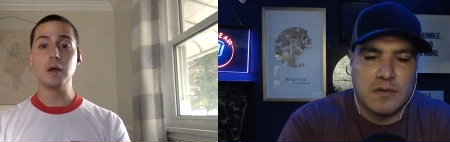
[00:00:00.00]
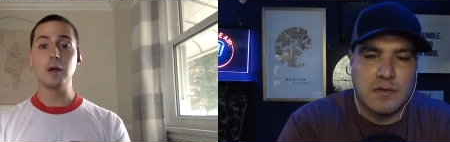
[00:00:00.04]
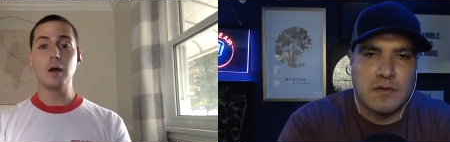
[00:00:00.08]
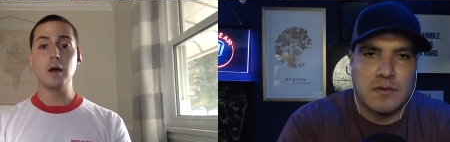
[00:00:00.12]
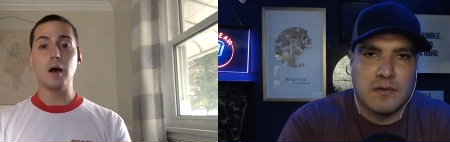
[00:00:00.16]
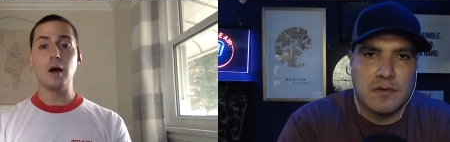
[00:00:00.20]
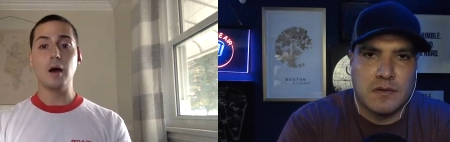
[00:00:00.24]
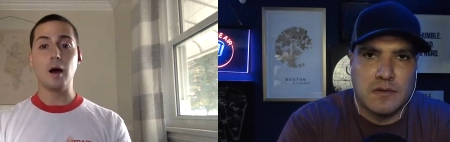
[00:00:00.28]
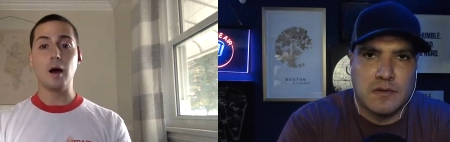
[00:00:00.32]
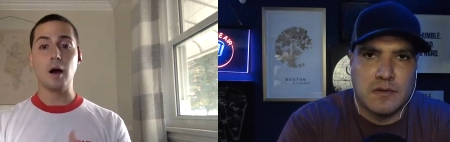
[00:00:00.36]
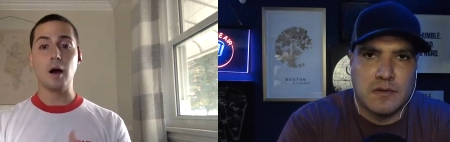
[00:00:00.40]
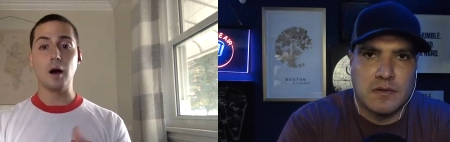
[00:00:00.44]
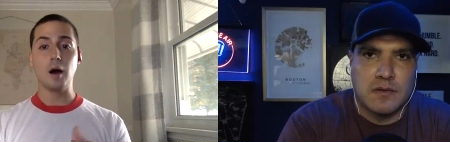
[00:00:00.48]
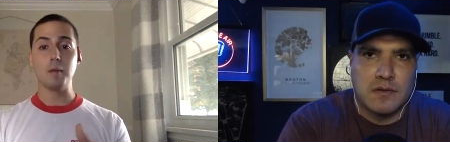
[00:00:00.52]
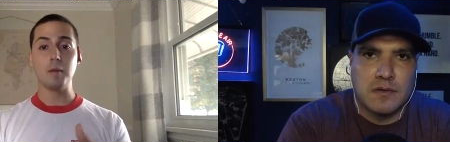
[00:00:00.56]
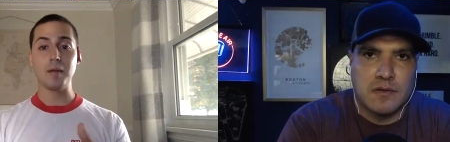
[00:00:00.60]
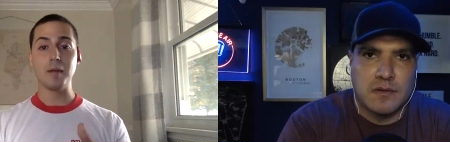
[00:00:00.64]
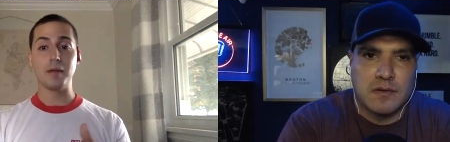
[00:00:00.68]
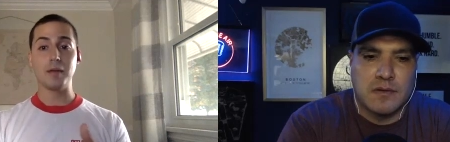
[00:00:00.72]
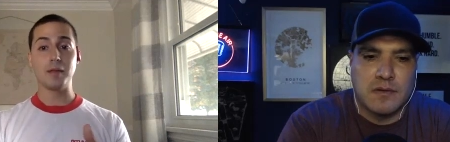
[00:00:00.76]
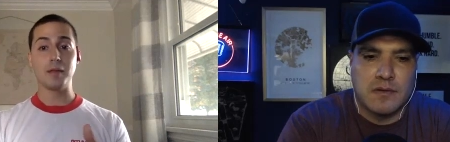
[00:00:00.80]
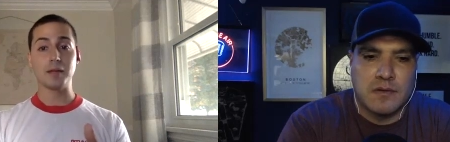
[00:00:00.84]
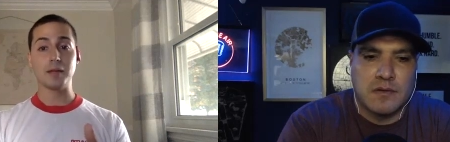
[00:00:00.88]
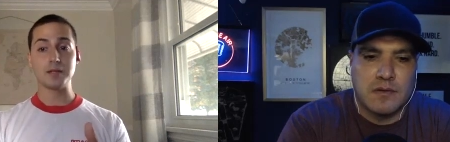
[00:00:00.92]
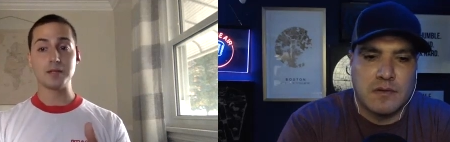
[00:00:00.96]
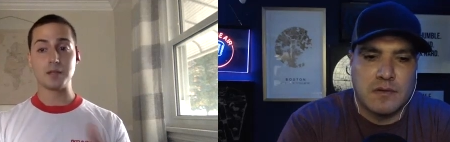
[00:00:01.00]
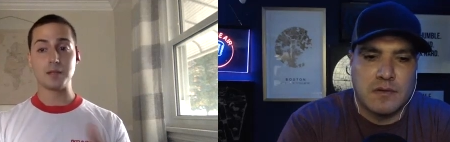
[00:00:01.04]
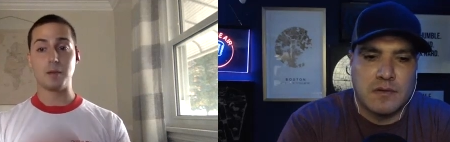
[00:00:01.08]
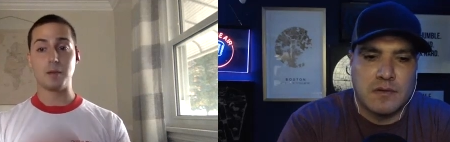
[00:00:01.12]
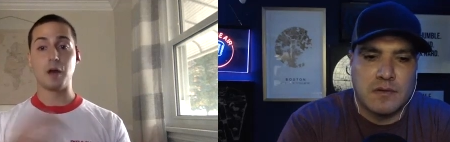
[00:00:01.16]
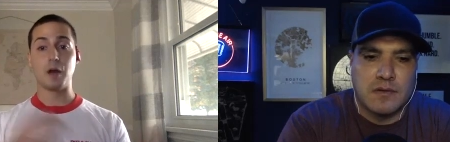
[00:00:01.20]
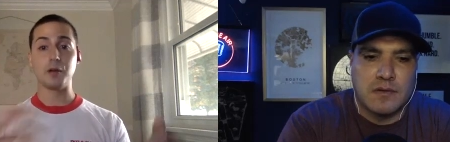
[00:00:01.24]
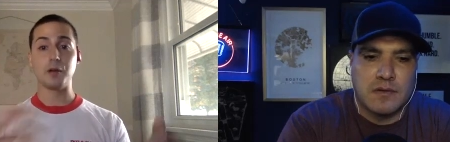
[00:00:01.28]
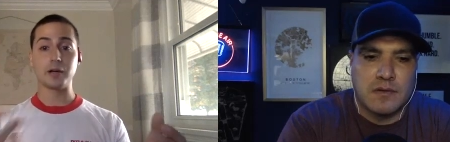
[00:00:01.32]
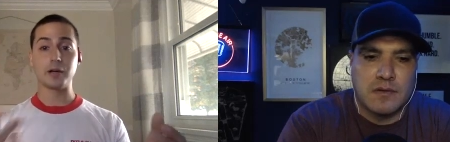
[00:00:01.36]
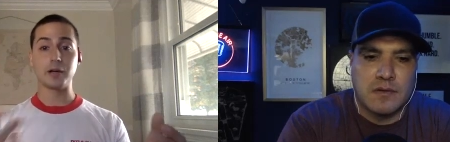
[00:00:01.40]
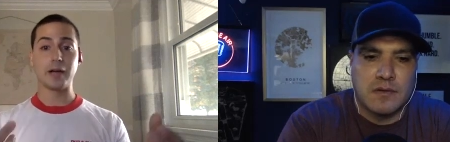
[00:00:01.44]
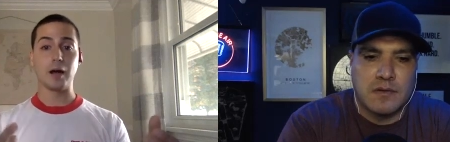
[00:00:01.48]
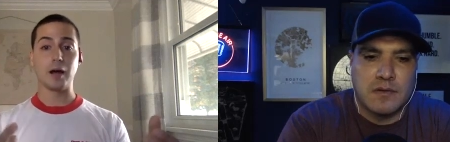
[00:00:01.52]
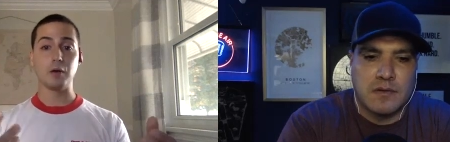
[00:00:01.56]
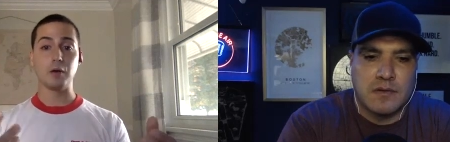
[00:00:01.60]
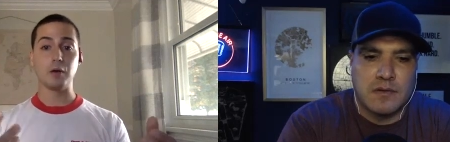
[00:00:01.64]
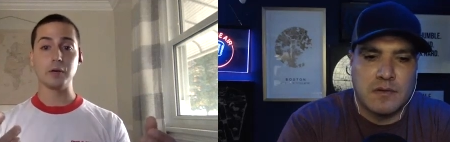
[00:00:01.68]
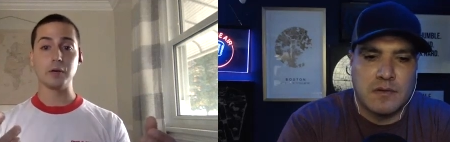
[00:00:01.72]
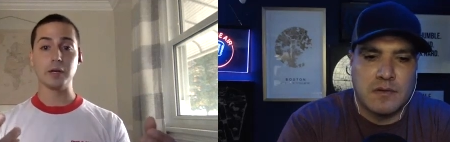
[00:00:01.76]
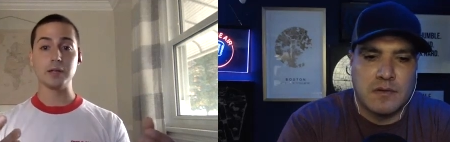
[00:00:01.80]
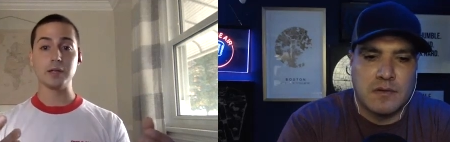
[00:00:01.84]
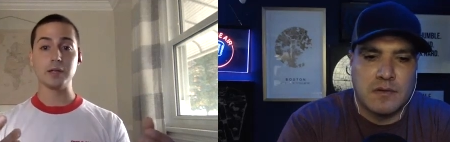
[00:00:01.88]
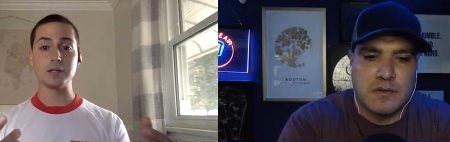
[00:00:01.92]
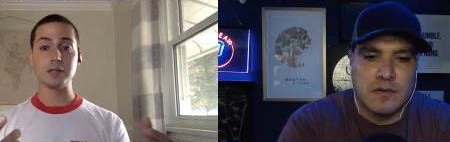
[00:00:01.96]
Speaker 1: um, and then some other
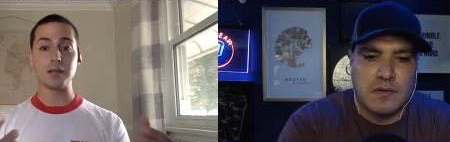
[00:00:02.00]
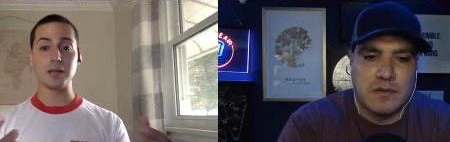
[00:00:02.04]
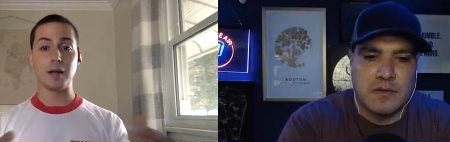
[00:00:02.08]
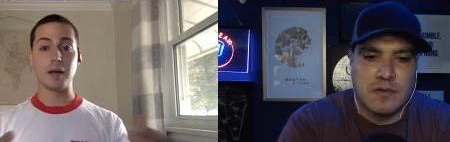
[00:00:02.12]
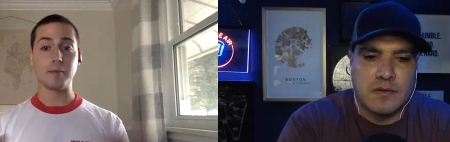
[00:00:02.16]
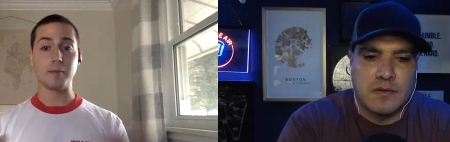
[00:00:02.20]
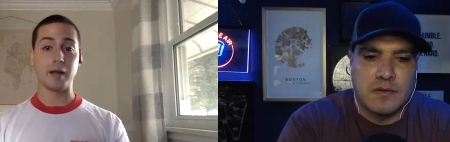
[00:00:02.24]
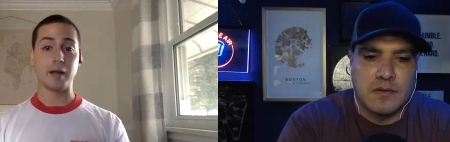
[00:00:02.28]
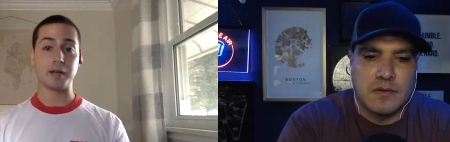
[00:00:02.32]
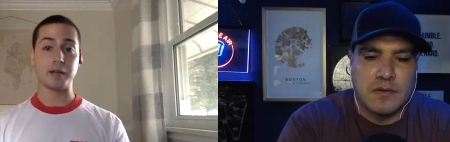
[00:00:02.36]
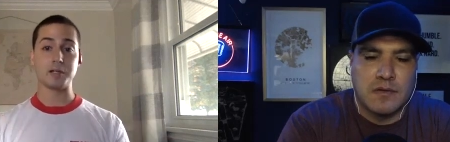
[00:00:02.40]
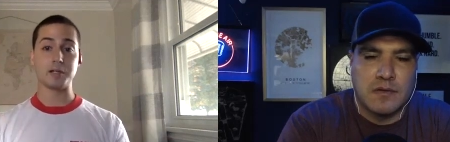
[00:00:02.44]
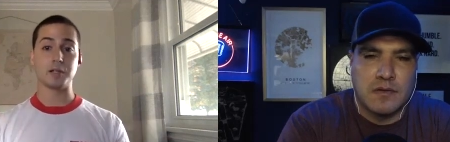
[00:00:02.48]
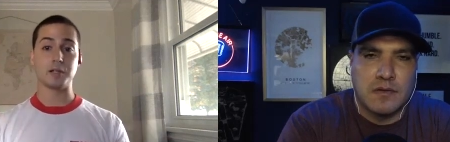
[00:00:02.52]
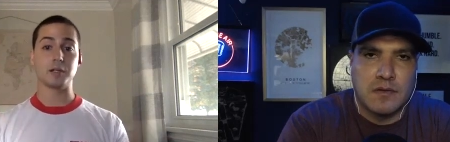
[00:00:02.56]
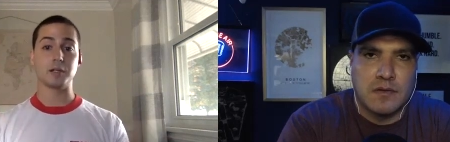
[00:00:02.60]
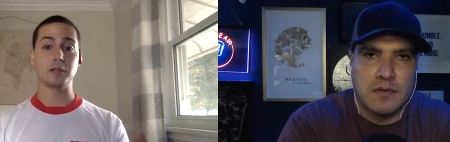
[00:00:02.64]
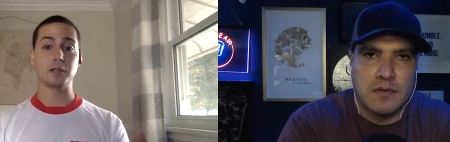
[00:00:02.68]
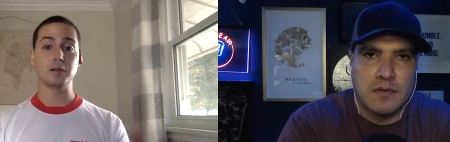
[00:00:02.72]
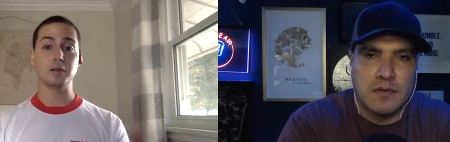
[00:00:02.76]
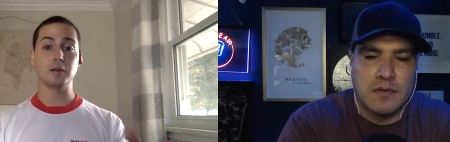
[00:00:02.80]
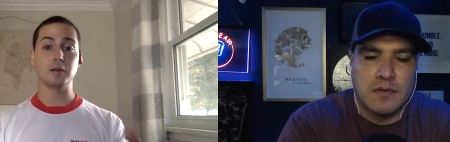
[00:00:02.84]
counties i'm actually